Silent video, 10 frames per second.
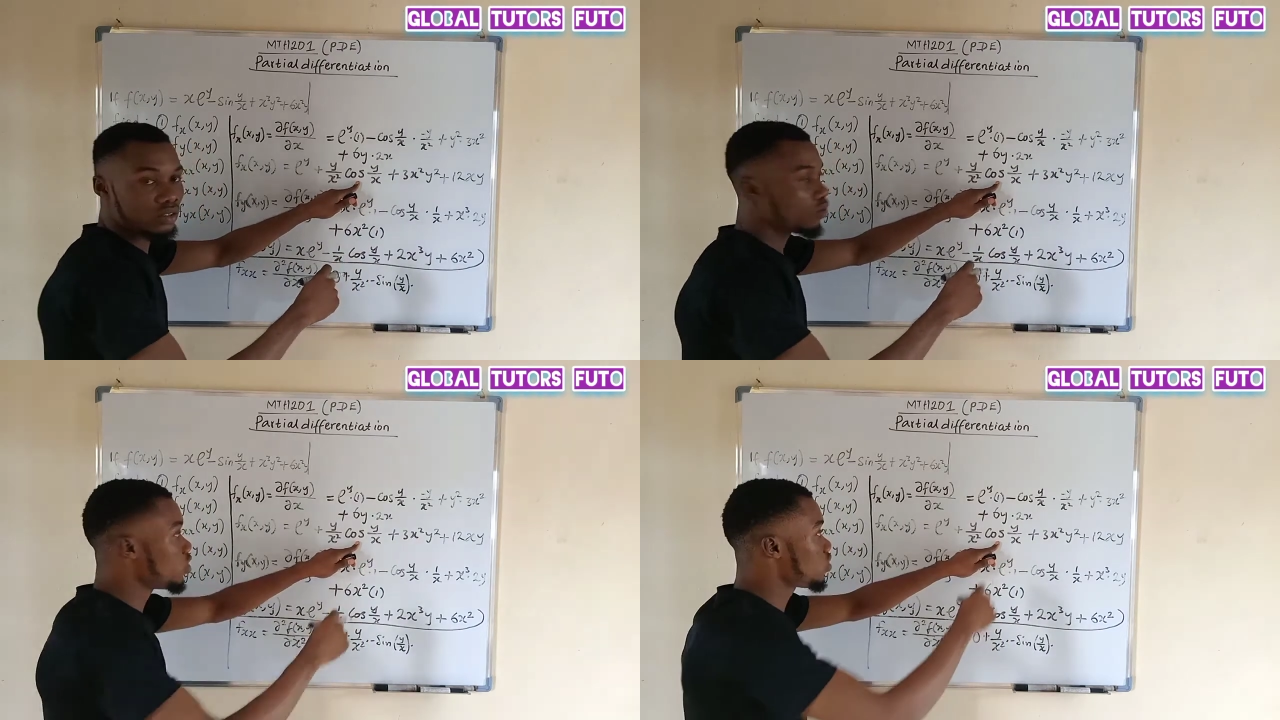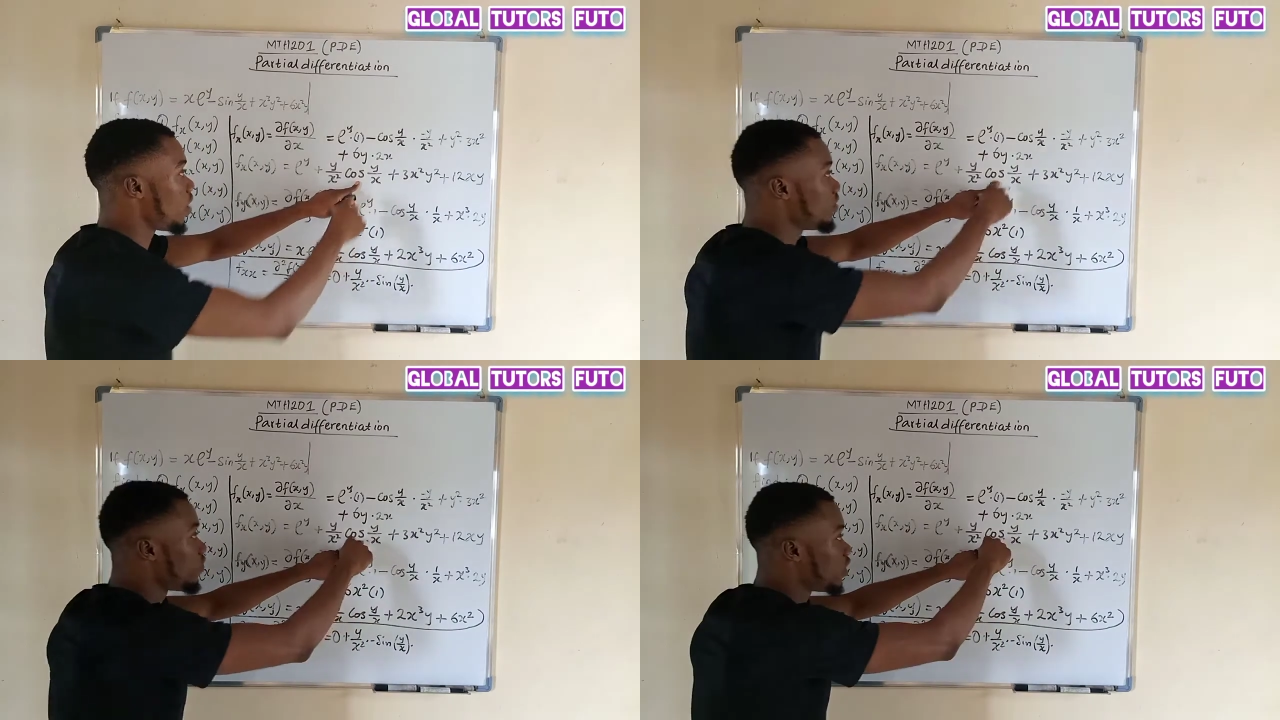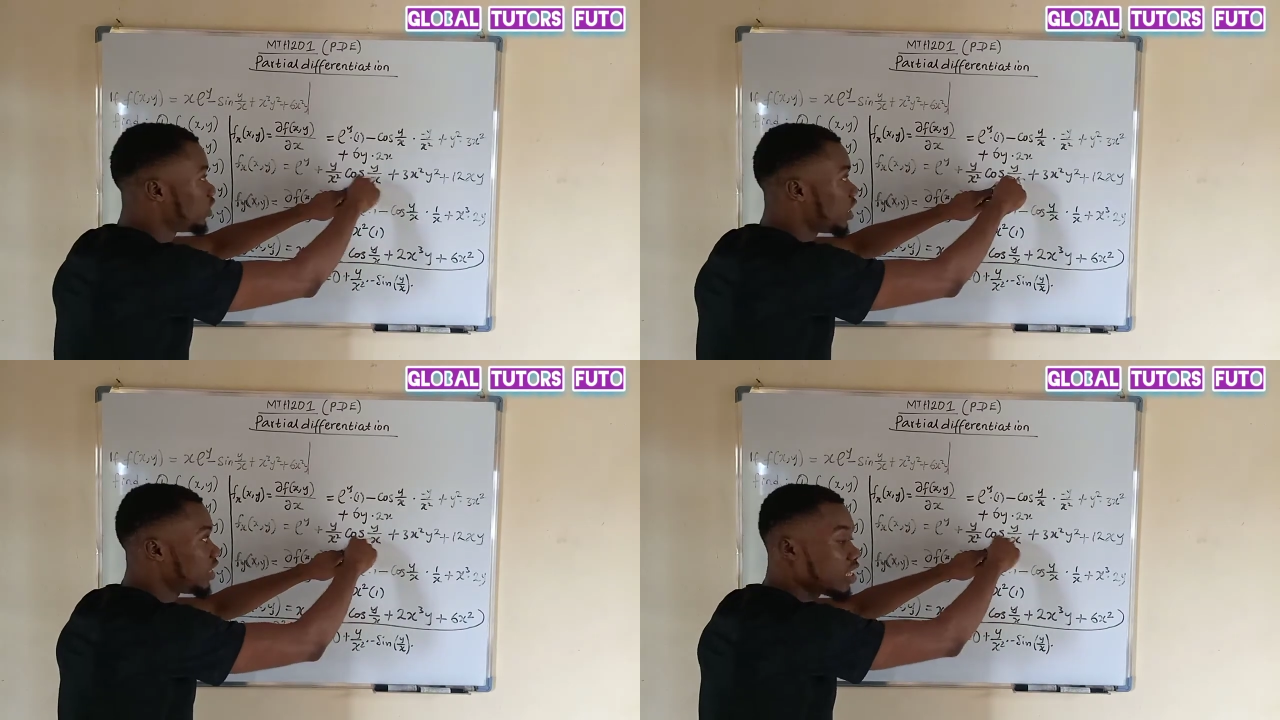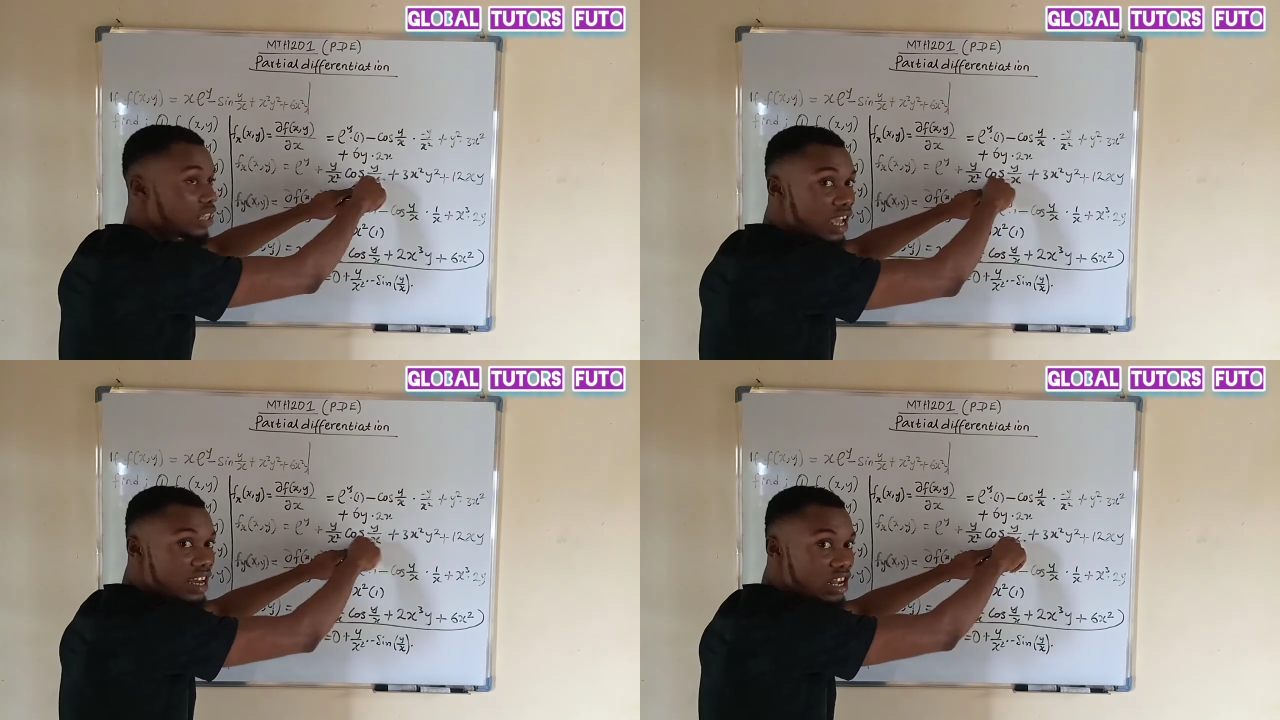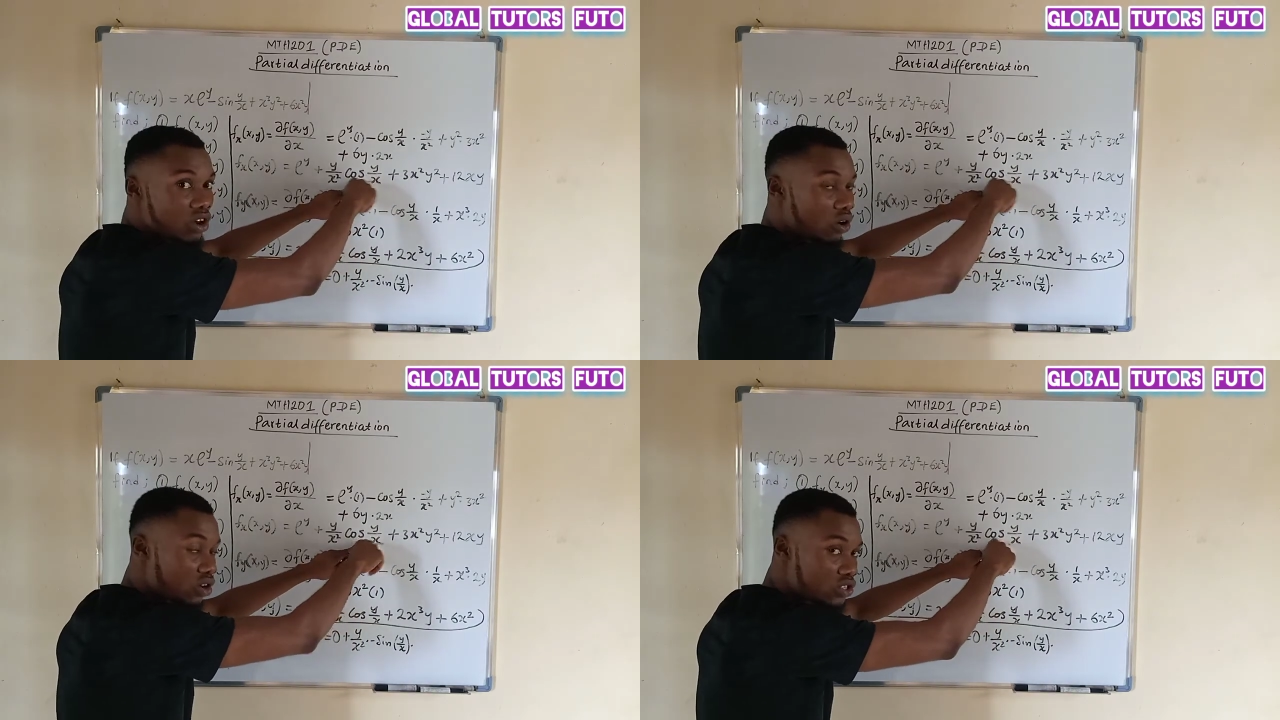once you have differentiated any
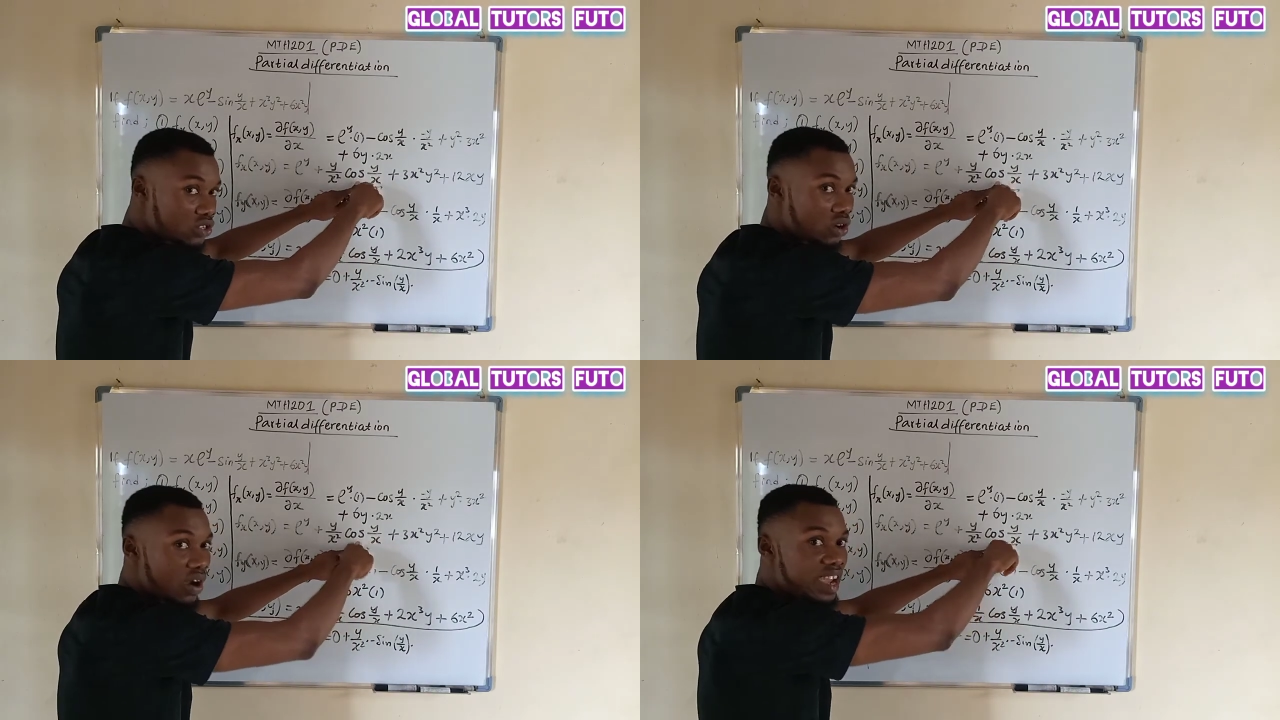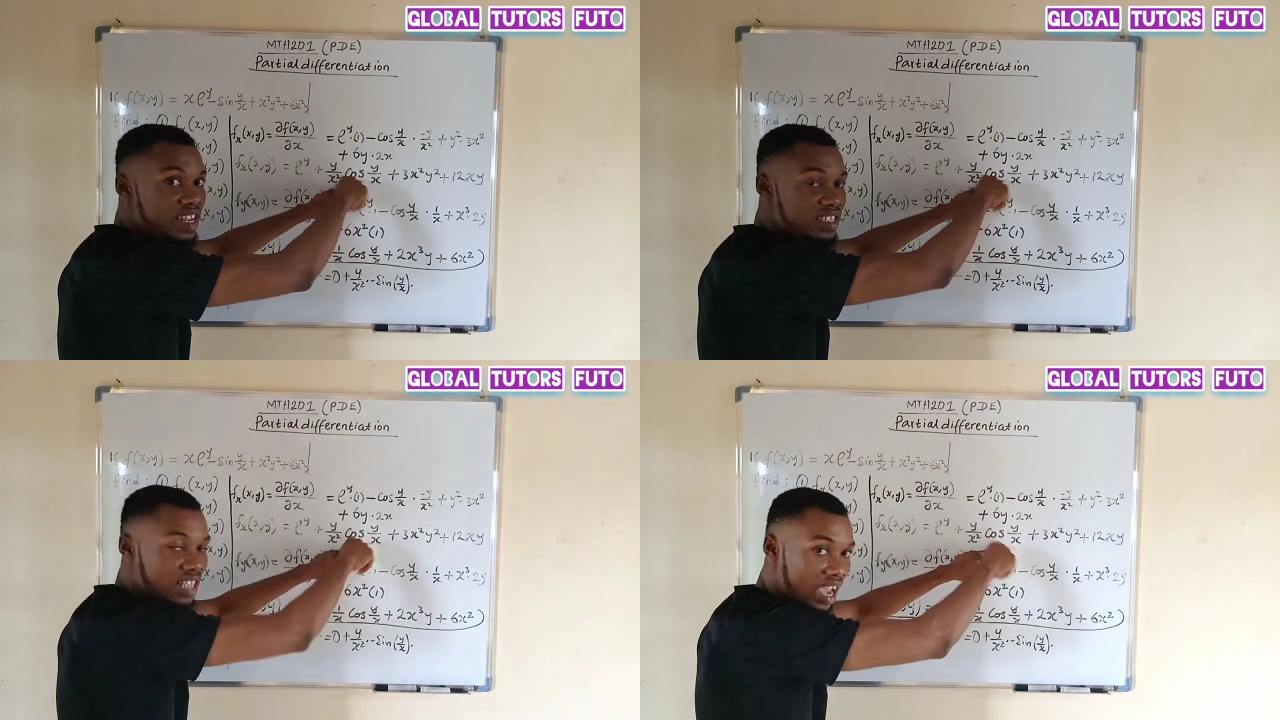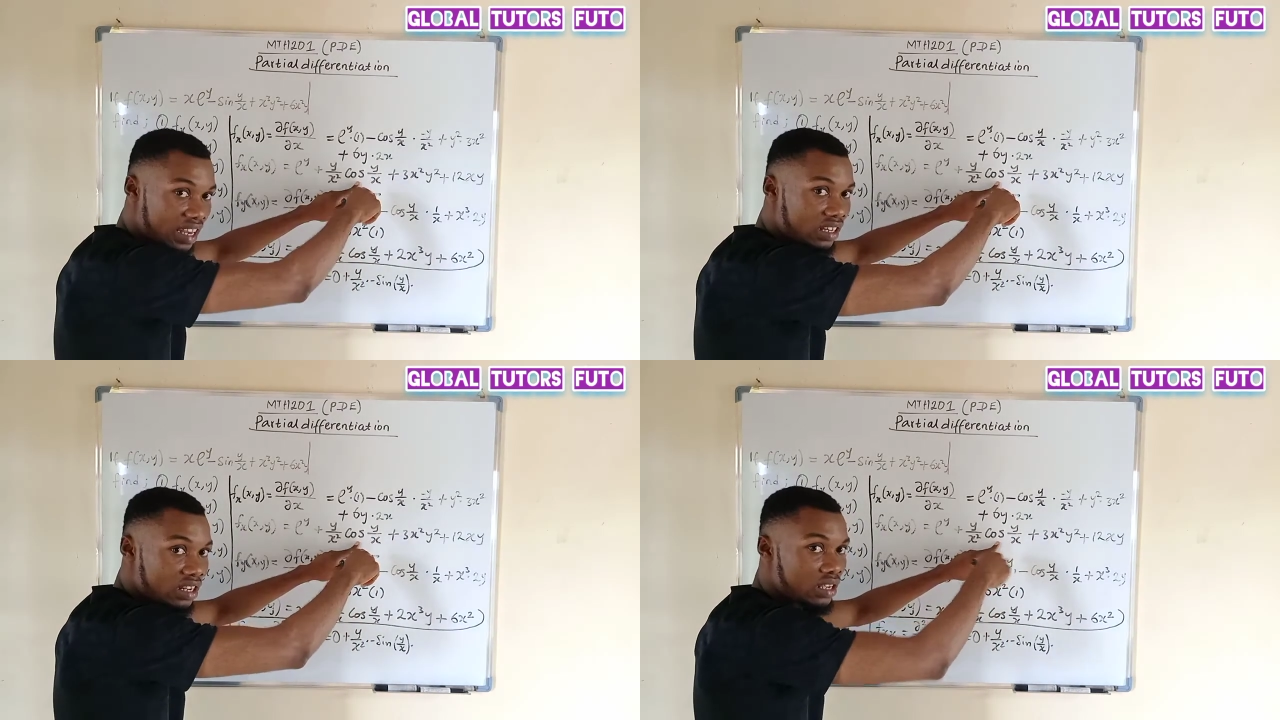cos or any sign,